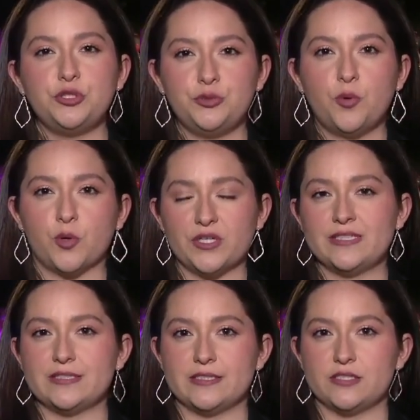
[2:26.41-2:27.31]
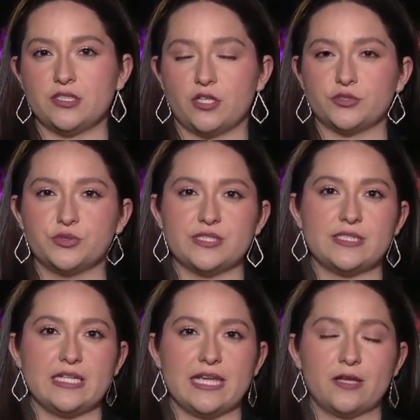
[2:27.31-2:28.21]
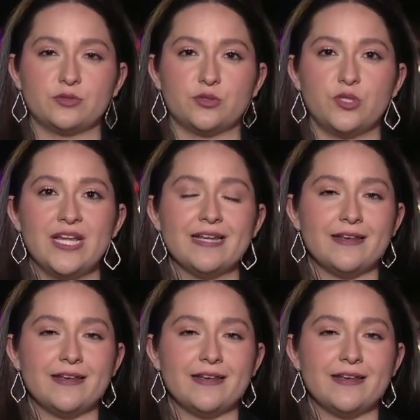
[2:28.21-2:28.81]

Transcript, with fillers: new ordinances to Las Cruces City Council